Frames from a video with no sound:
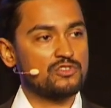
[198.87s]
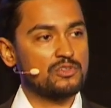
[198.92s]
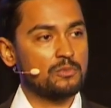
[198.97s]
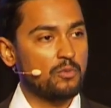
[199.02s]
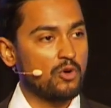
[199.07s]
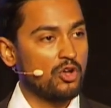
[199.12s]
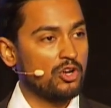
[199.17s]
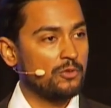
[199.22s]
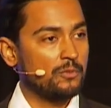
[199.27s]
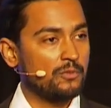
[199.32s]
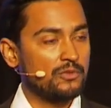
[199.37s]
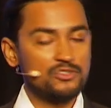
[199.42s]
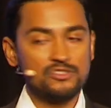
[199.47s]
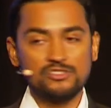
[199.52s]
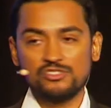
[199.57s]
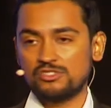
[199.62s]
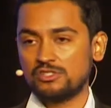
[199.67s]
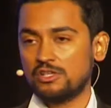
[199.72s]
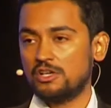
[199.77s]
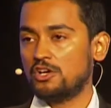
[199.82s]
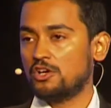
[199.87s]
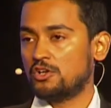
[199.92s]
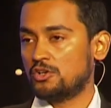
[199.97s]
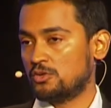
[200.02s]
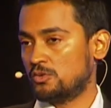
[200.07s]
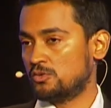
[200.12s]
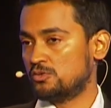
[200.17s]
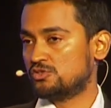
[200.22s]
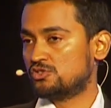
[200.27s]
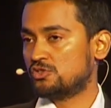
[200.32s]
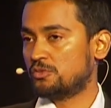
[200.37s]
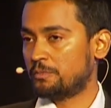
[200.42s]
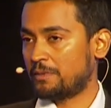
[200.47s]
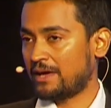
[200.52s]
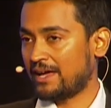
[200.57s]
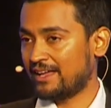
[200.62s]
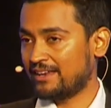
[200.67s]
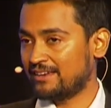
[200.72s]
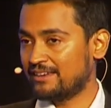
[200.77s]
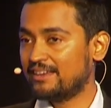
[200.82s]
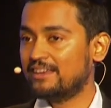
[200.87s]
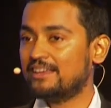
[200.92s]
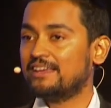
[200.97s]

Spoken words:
polymers known to man